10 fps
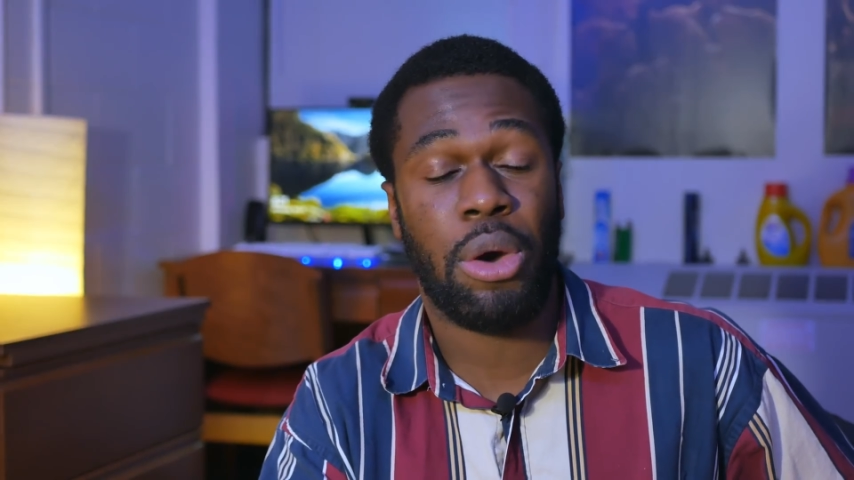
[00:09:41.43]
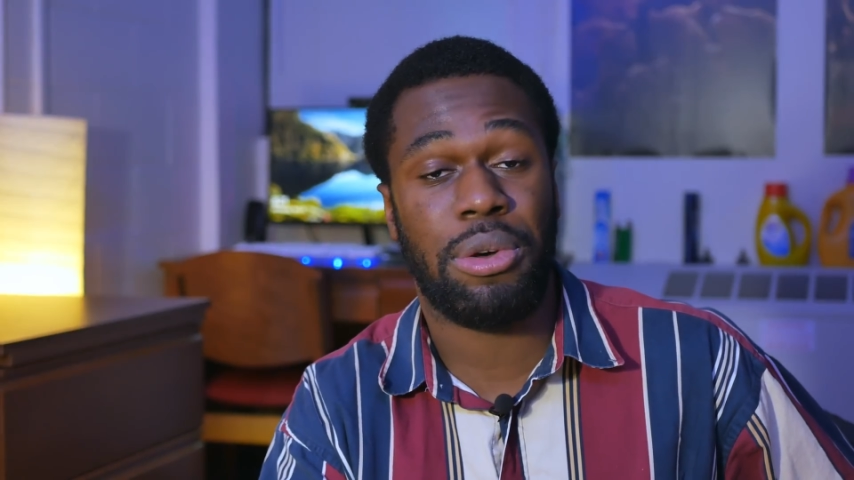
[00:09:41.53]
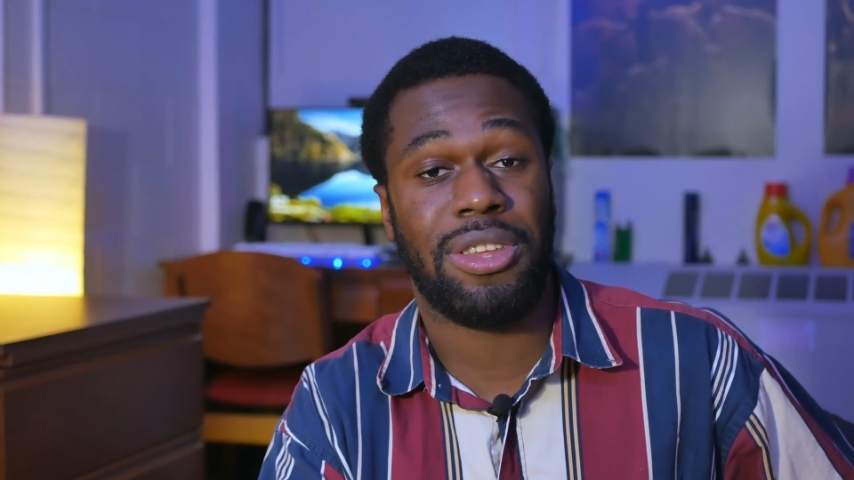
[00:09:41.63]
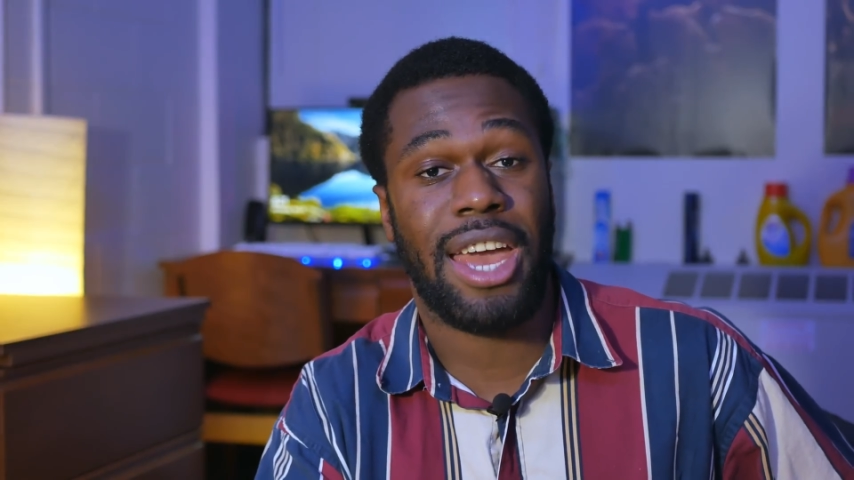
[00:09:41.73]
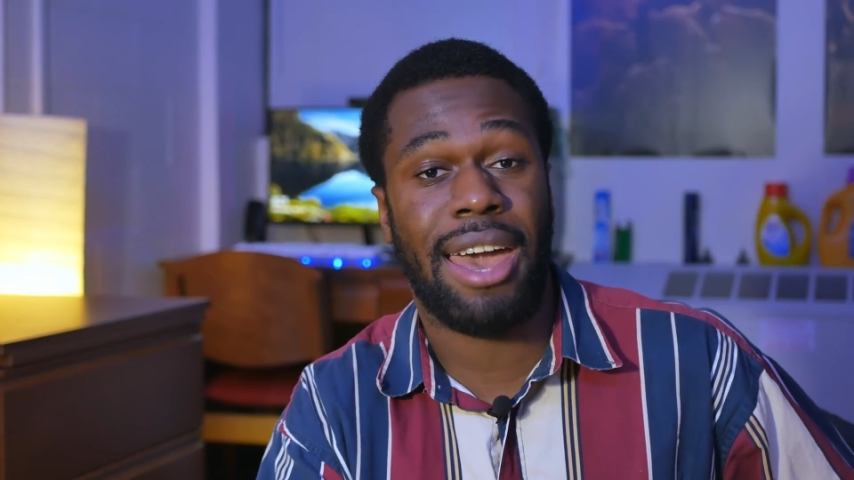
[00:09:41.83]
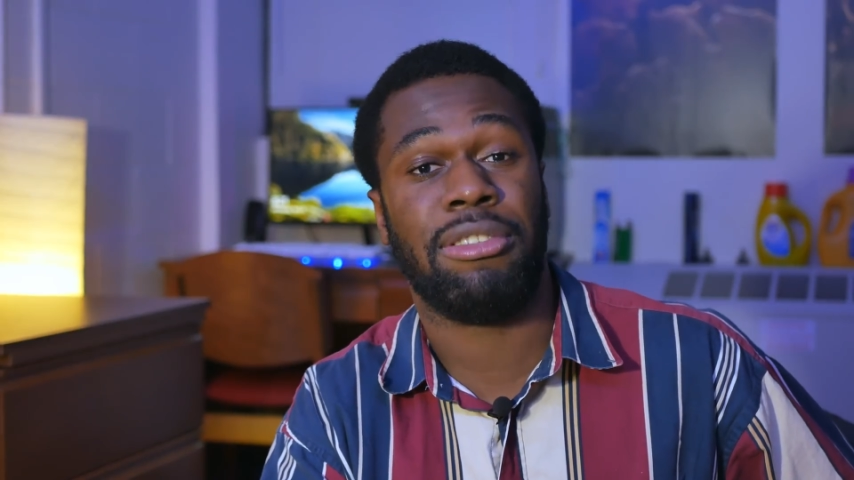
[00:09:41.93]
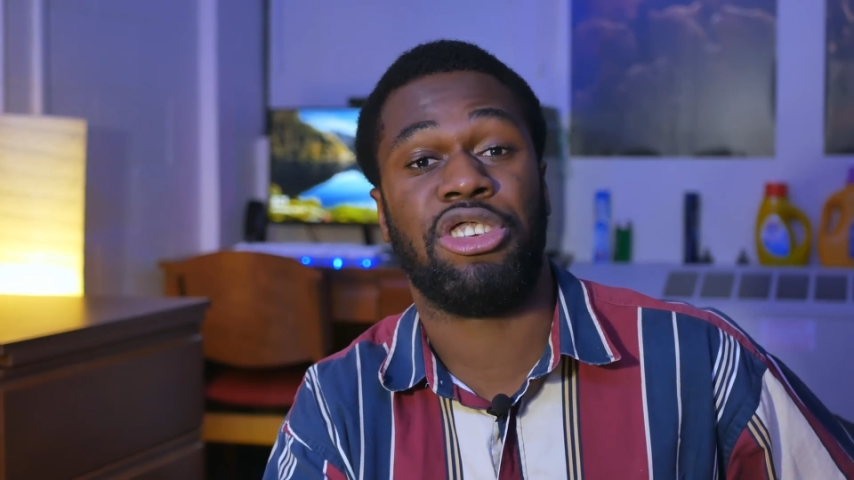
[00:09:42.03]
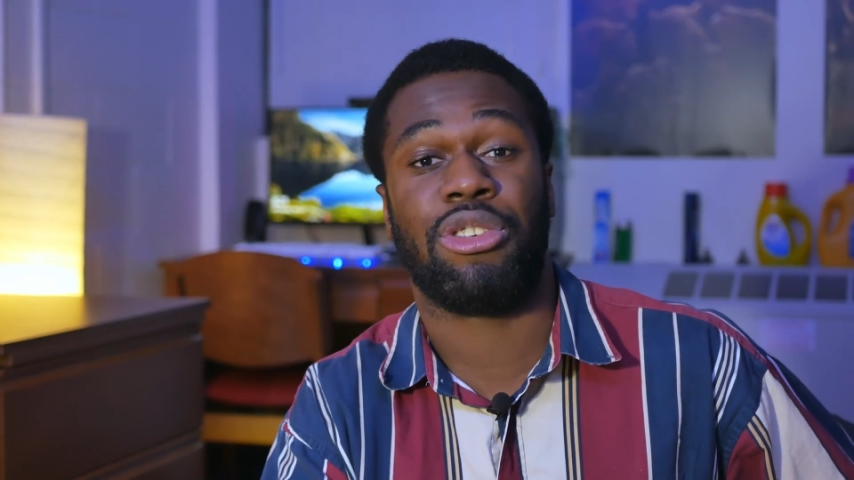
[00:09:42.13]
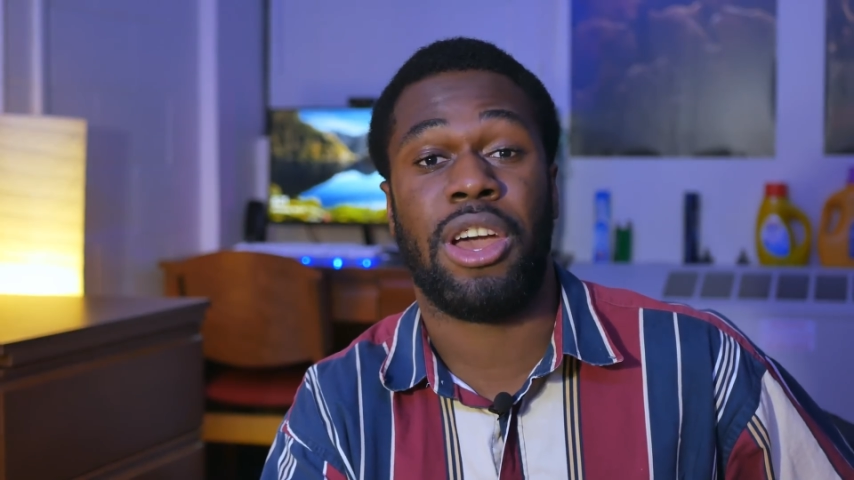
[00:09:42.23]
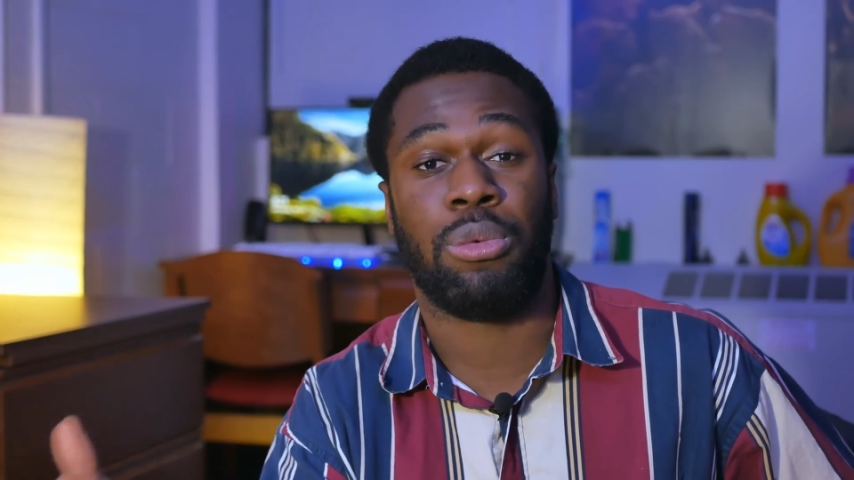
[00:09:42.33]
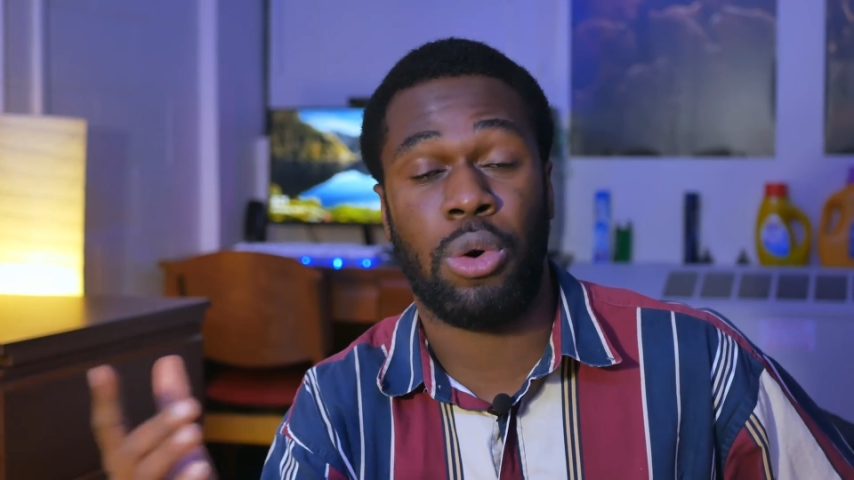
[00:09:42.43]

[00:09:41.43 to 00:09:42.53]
with an average around